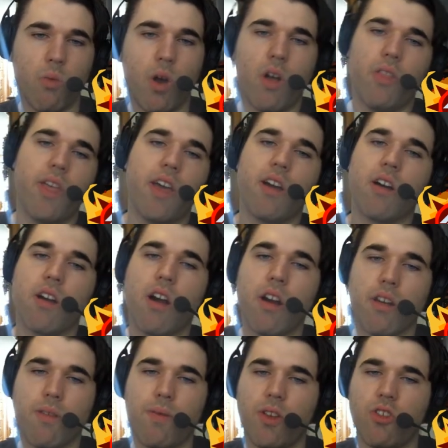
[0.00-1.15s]
Well, they are
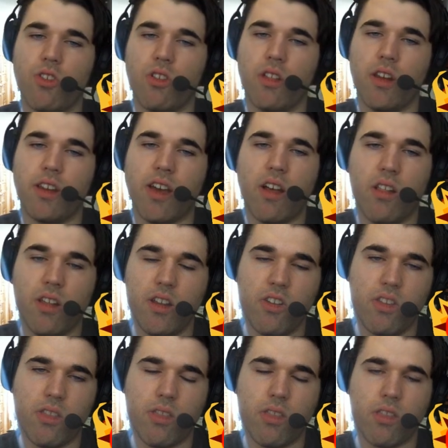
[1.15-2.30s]
artificial
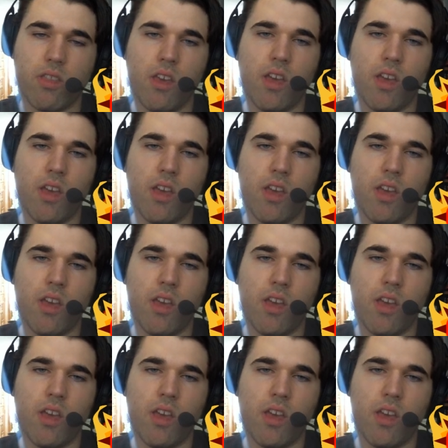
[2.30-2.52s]
intelligence.